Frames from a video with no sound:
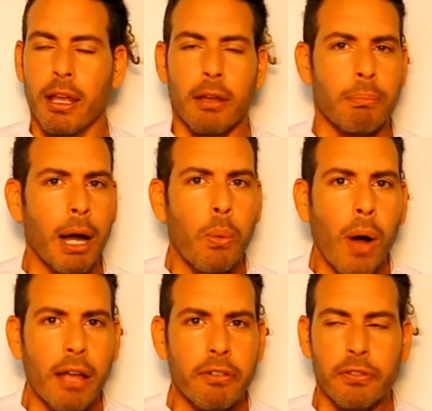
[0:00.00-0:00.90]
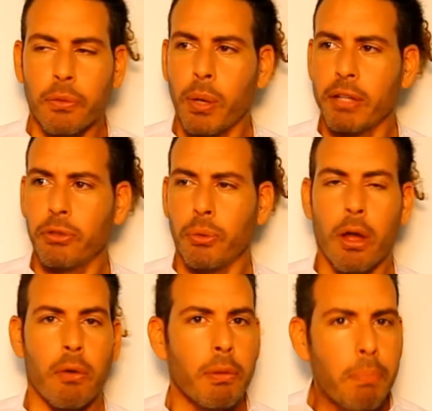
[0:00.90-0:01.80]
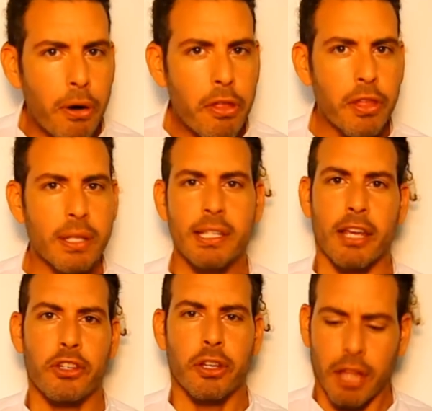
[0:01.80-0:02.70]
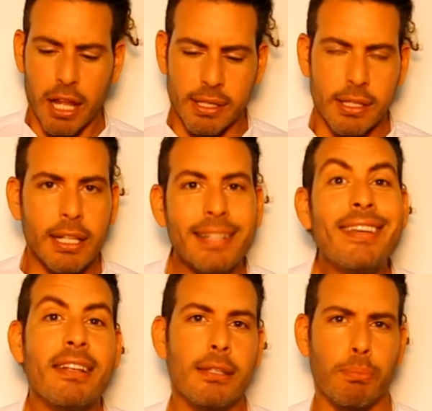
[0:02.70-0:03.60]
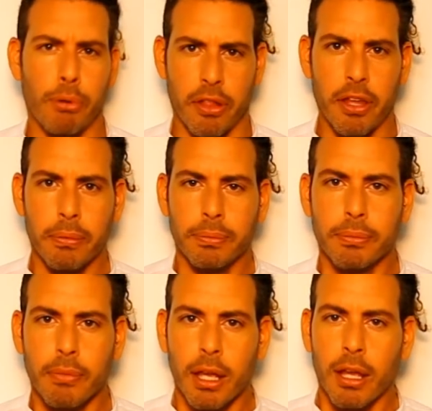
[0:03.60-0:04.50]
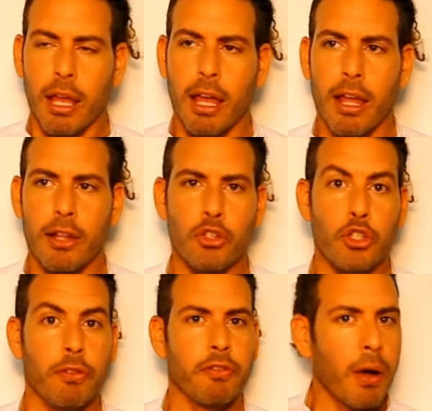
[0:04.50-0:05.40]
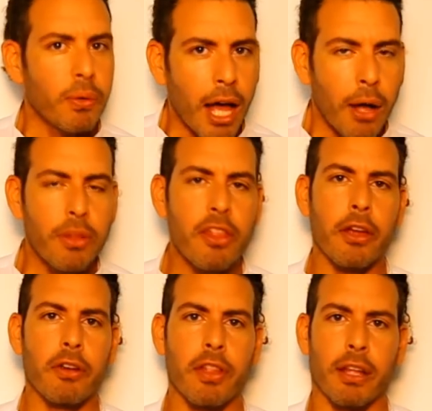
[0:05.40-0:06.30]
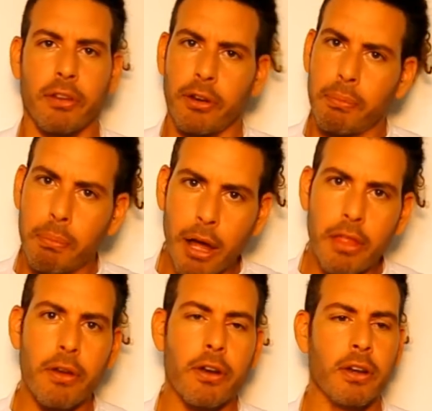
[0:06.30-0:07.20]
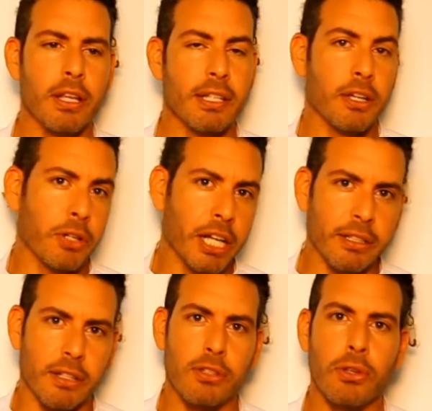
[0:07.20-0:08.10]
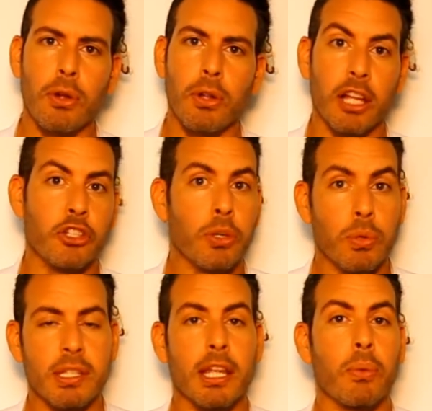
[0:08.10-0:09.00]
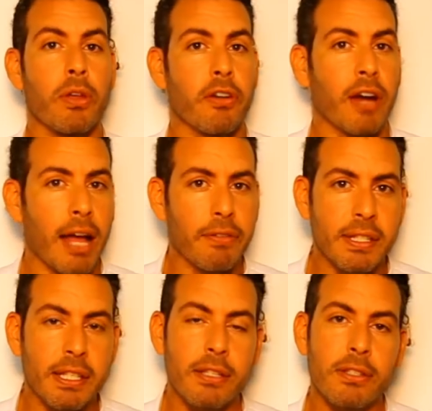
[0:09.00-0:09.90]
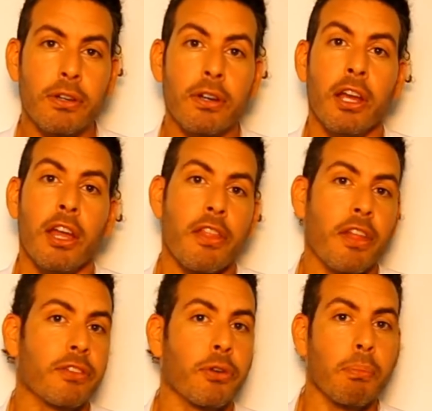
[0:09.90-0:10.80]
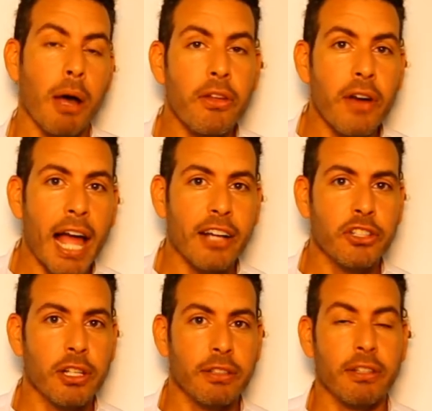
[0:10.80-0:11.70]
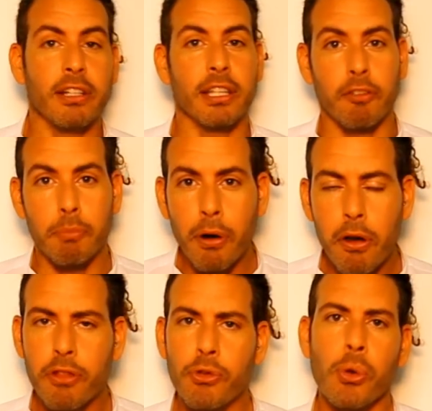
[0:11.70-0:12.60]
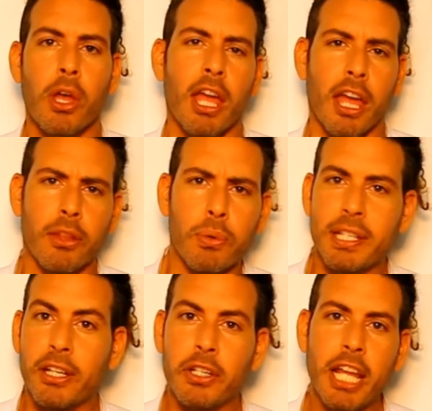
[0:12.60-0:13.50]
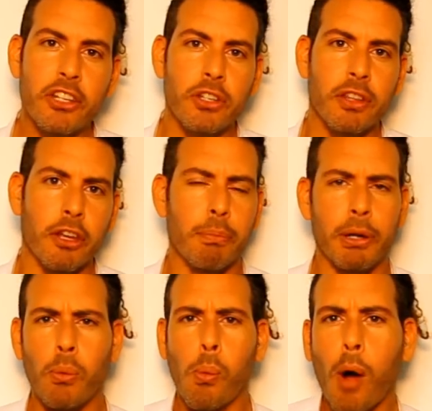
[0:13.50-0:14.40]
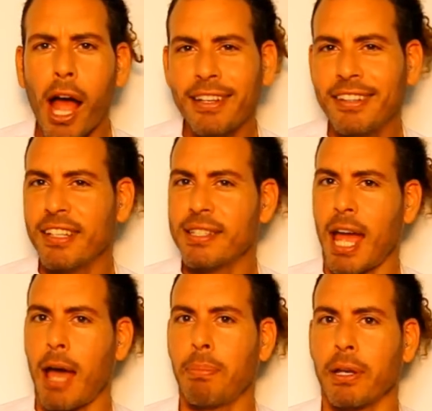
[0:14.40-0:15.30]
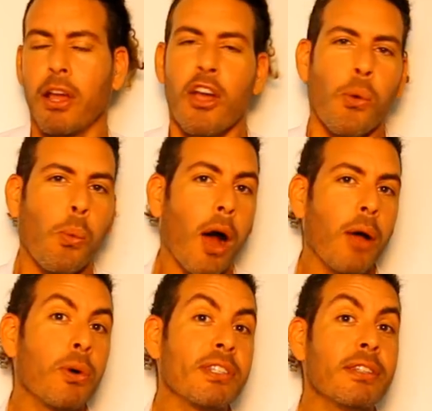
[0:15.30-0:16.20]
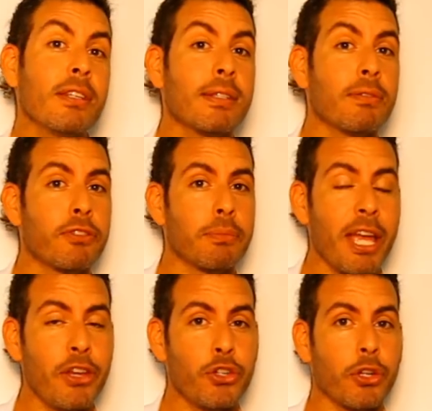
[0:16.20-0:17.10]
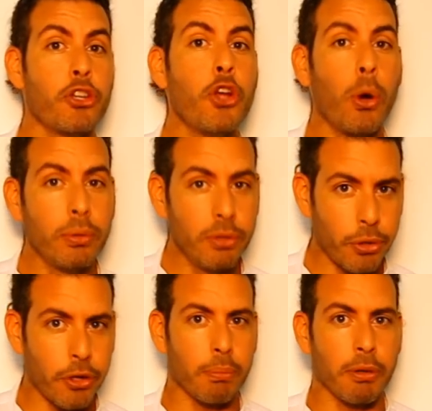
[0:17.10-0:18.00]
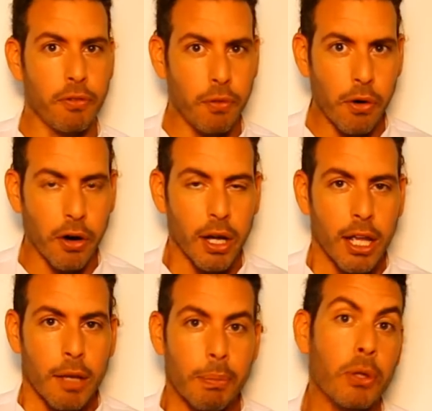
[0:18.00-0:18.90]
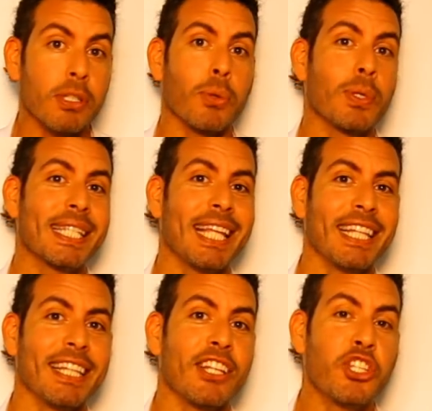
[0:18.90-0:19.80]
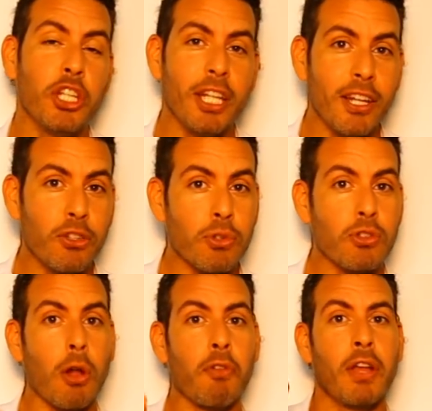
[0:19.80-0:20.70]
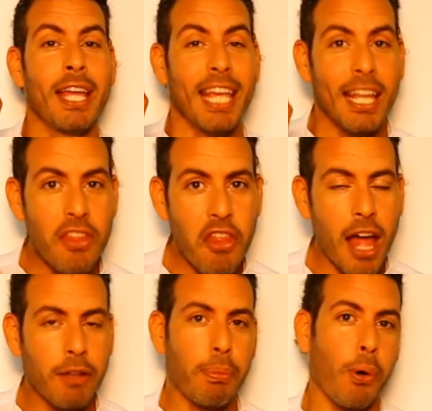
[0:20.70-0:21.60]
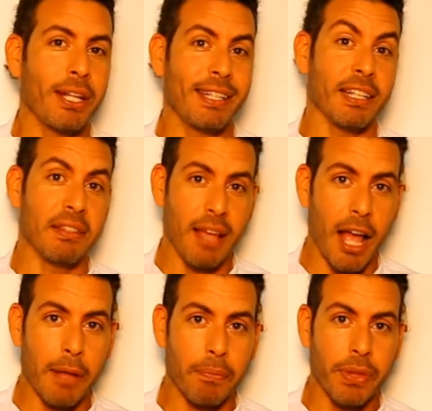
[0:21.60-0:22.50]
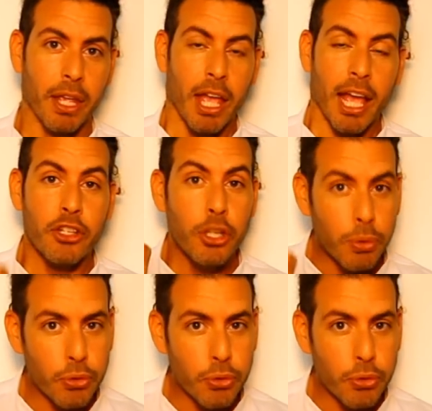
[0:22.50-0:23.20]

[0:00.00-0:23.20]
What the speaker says: My wife went to a rebirthing session, that's intense breathing, and she found out there that her mother is a connected soul, and she was there with her half-sister that her mother actually didn't give birth to, and there was a connection there. But why did this happen? Why wasn't this information known to her before? Because there was something that she needed to solve in that point in time, and she was